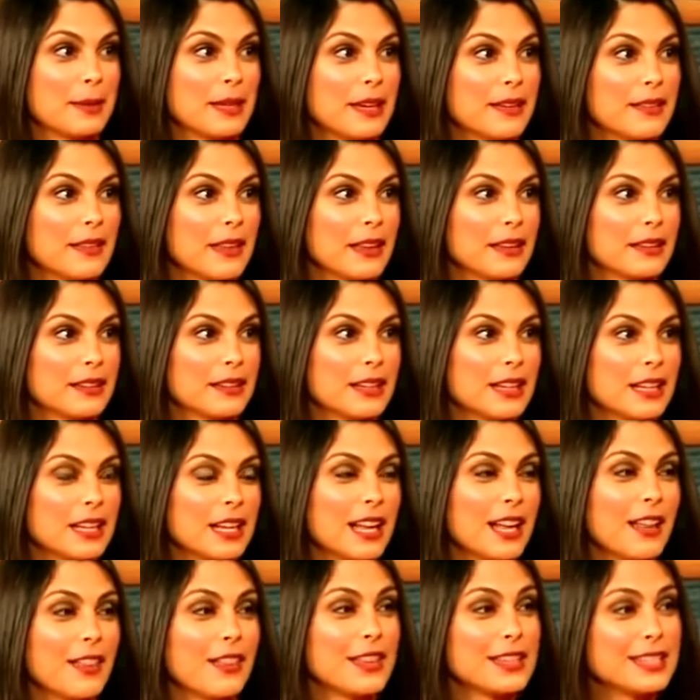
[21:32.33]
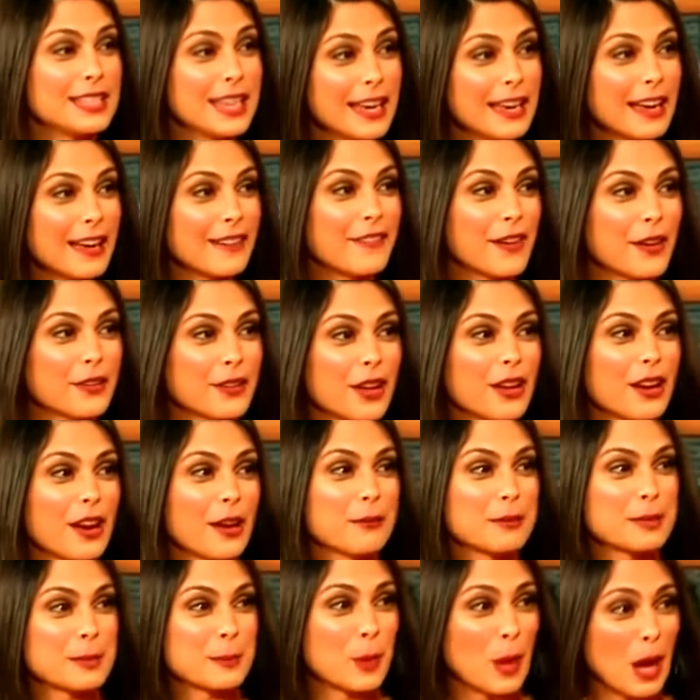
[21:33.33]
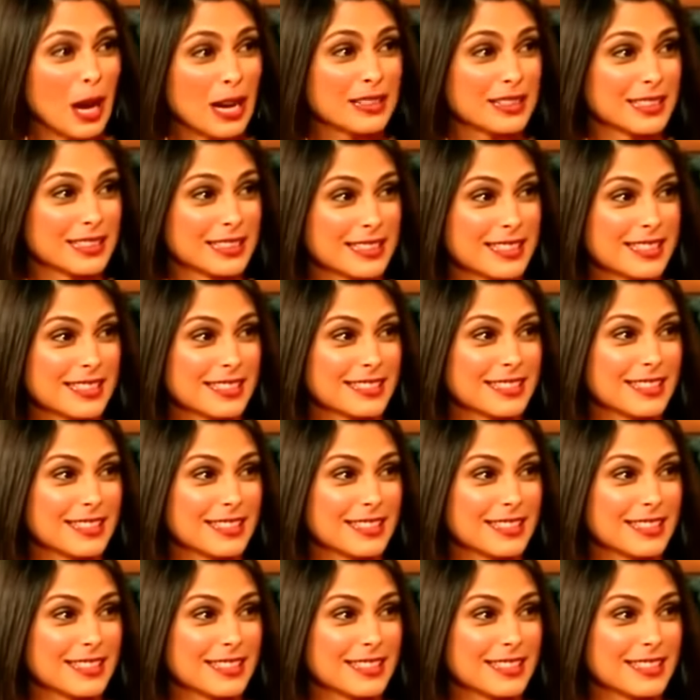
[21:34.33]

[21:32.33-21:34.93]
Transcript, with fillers: And then the day I found out I was pregnant,